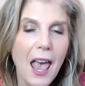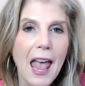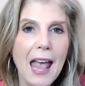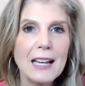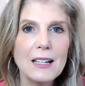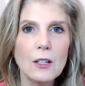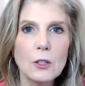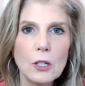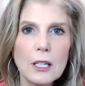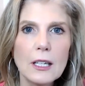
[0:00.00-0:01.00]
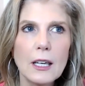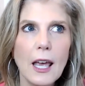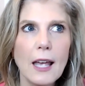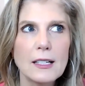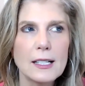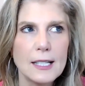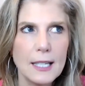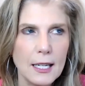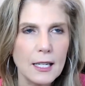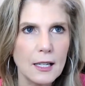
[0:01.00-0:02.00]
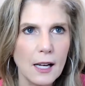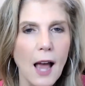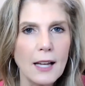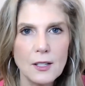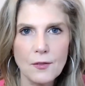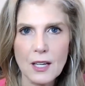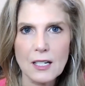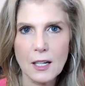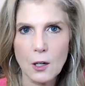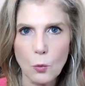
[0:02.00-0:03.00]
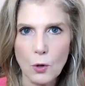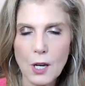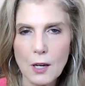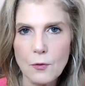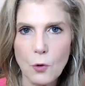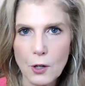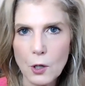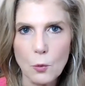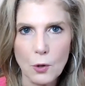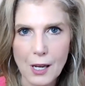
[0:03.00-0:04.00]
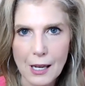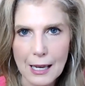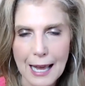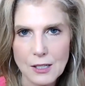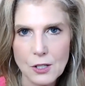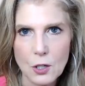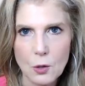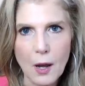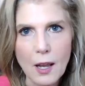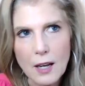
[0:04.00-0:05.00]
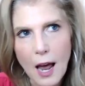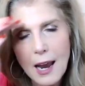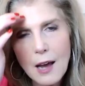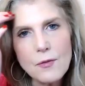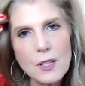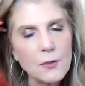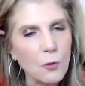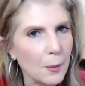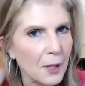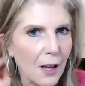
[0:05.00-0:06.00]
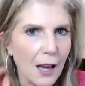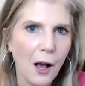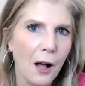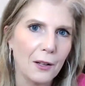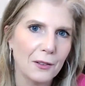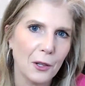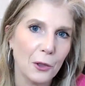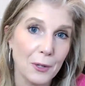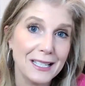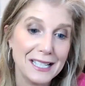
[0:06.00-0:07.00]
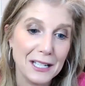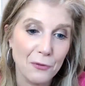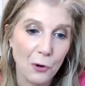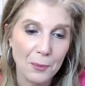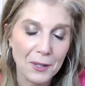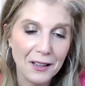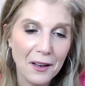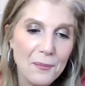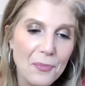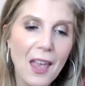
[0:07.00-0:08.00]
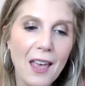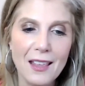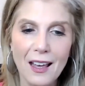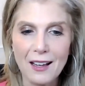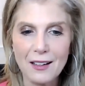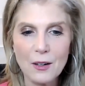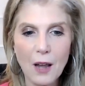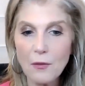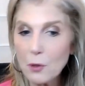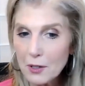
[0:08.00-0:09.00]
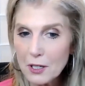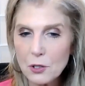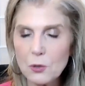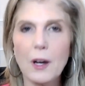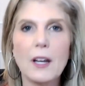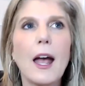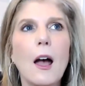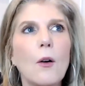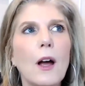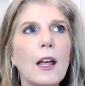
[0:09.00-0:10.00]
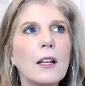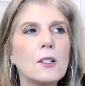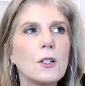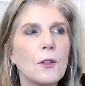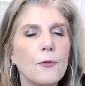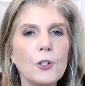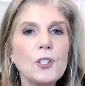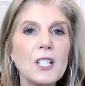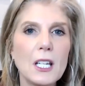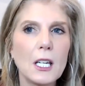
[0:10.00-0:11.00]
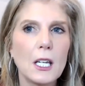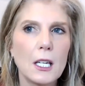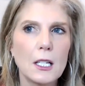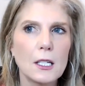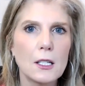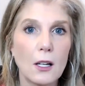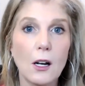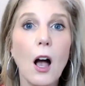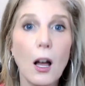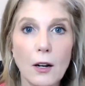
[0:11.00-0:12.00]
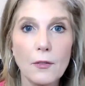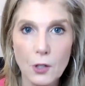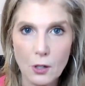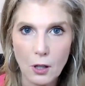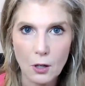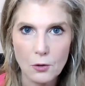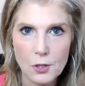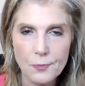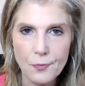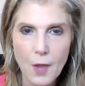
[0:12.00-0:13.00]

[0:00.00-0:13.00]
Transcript: and look and see the kinds of things that are working for you and working against you. And I have this formula, I call it the 3C formula, that everyone could do right now. And the first C is the cut of your clothes.